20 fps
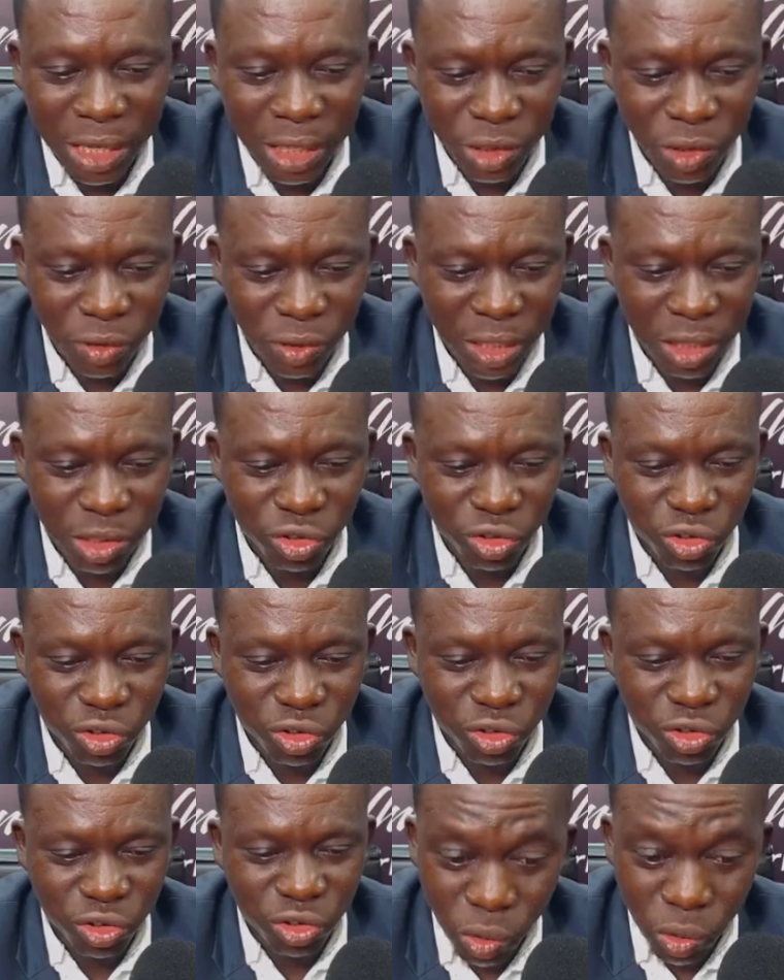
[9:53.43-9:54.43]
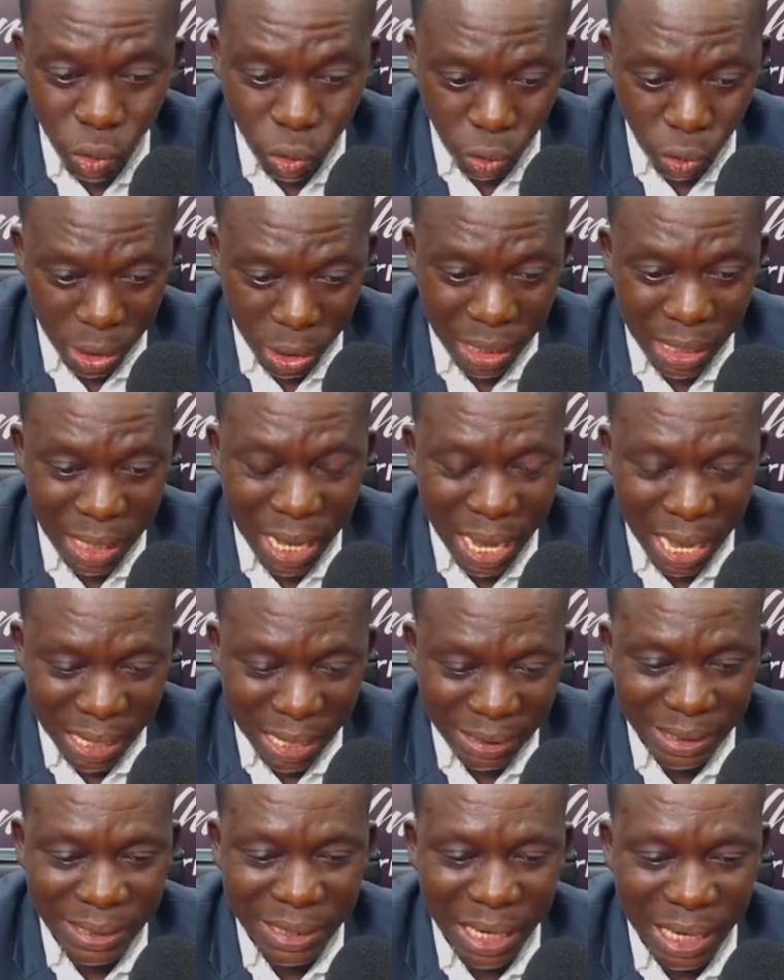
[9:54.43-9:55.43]
So the trial is ongoing
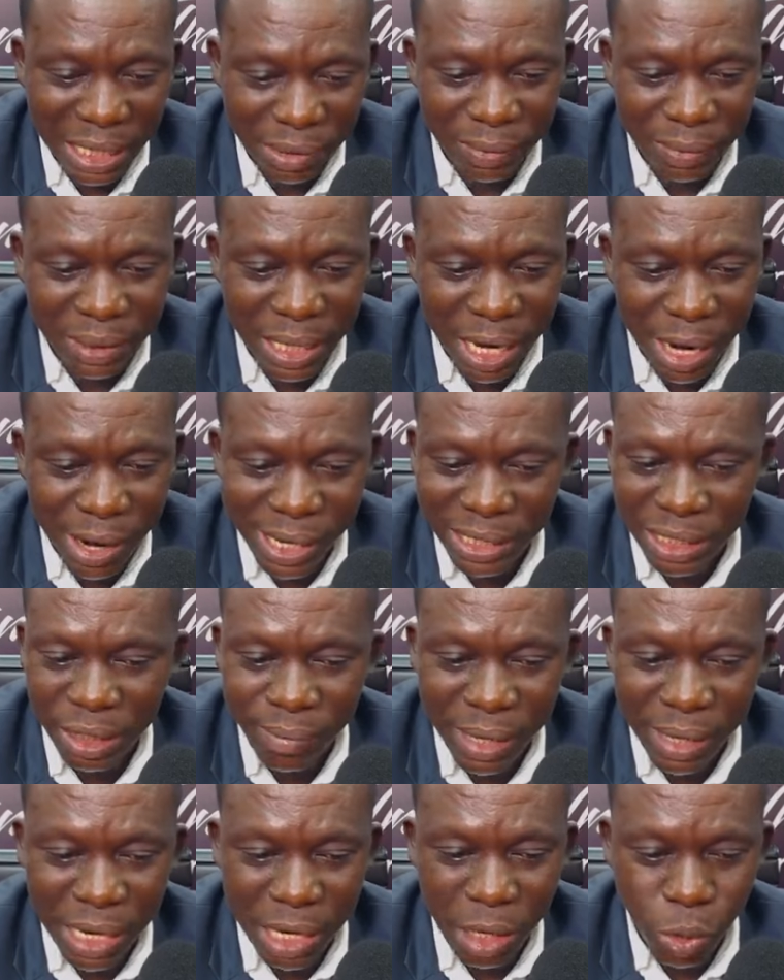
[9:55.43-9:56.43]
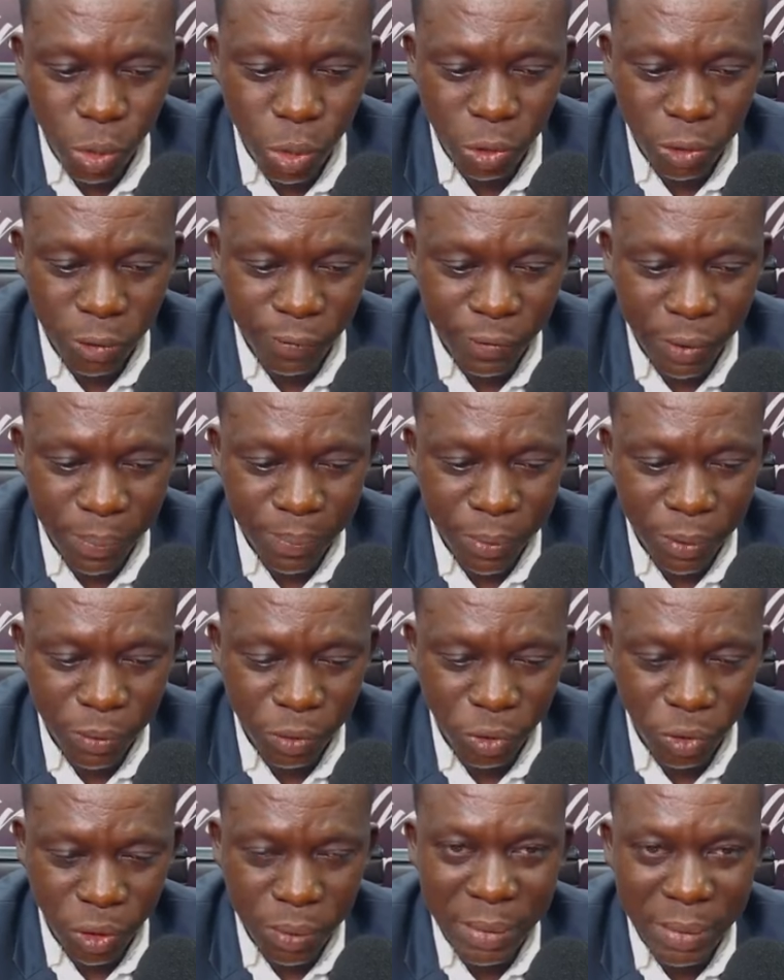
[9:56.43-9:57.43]
as has been directed by the Court of Appeal.
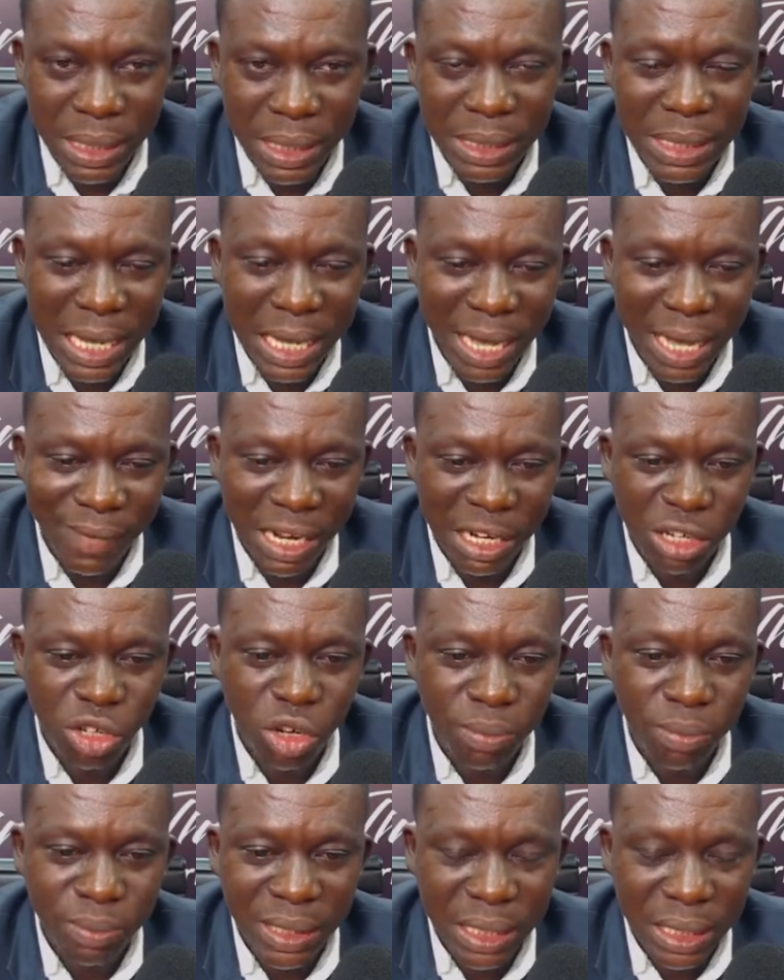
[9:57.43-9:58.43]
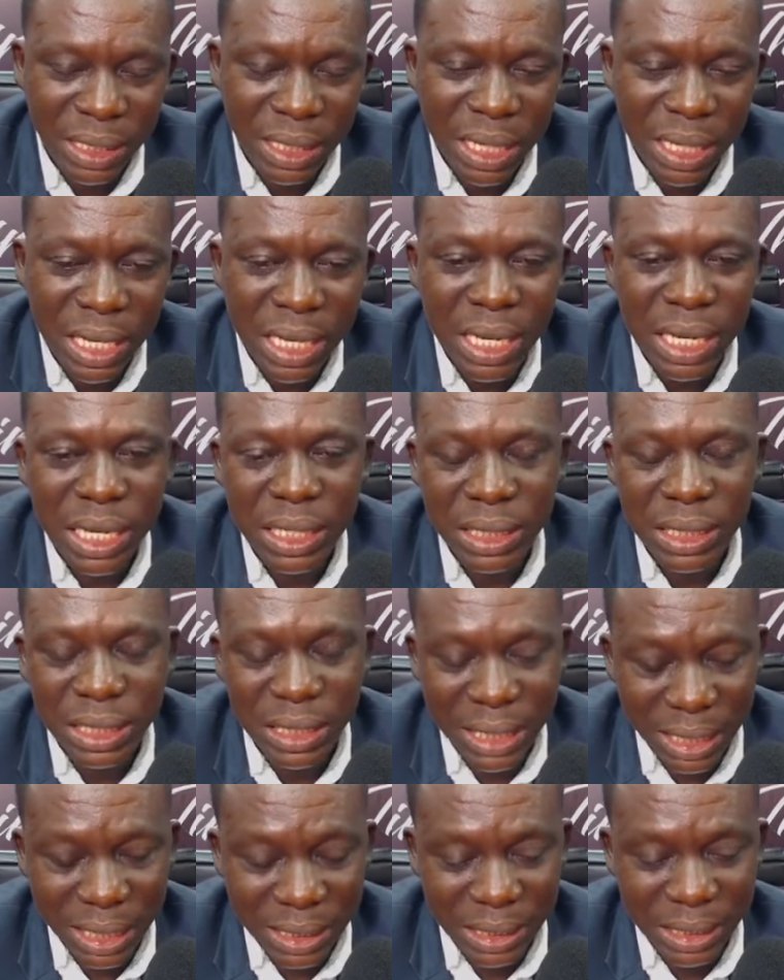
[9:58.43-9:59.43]
So it means they have adopted
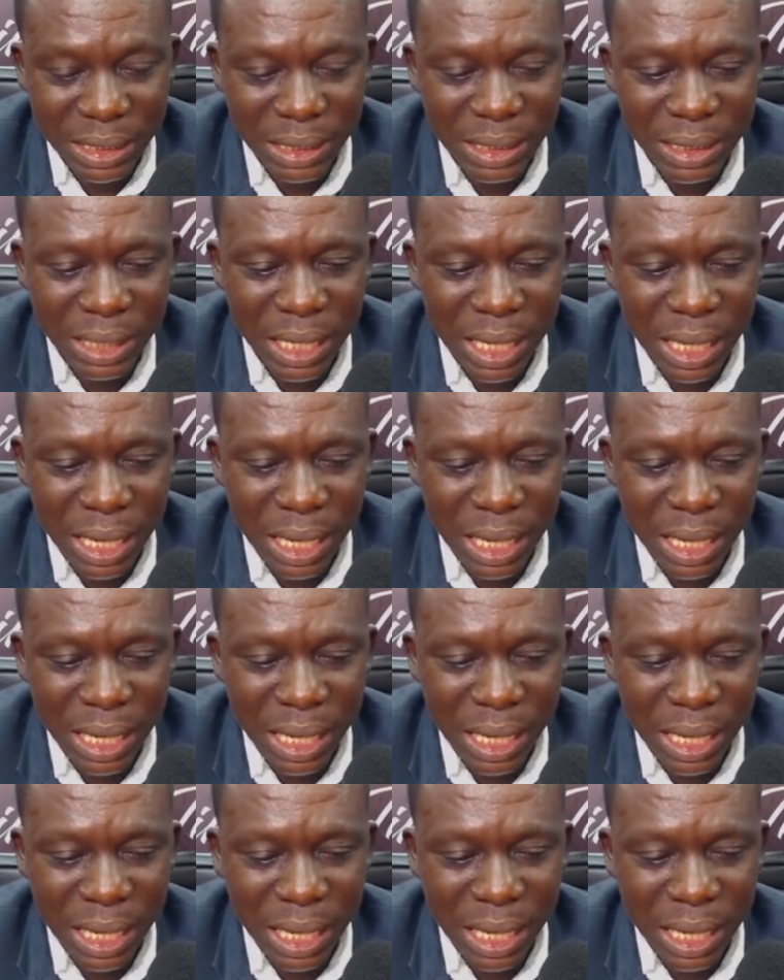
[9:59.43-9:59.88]
Justice uh,